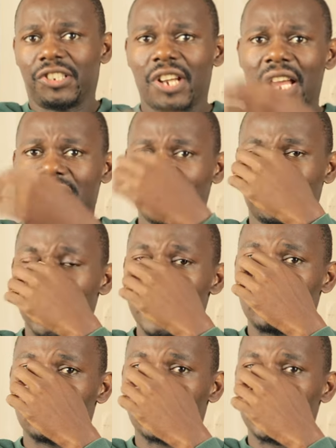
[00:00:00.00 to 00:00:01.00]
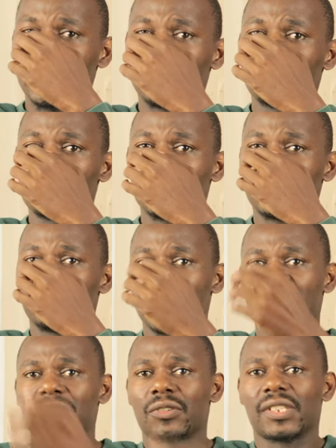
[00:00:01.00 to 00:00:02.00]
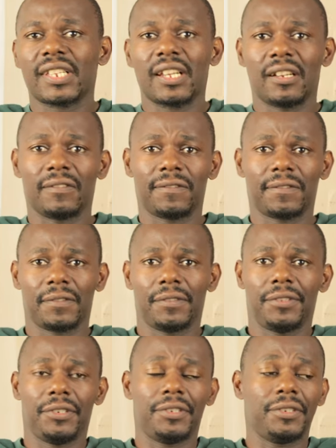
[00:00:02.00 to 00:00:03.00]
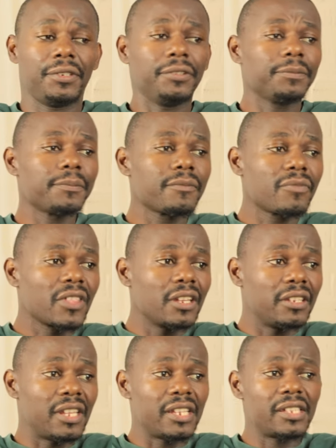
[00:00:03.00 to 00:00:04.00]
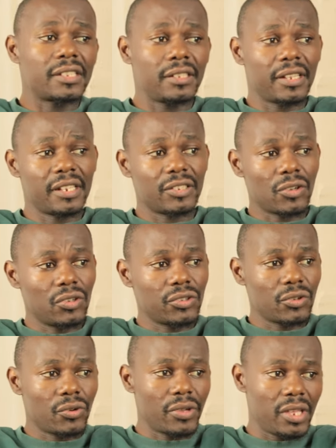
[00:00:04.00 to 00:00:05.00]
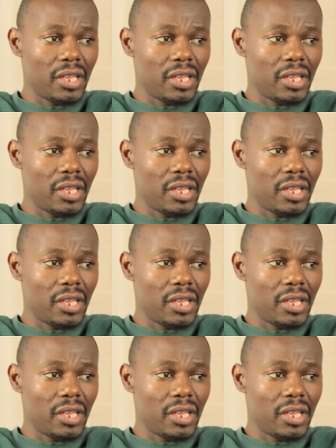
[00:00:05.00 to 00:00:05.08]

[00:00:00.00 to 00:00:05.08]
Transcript: Just try to self-motivate yourself, you know. That's also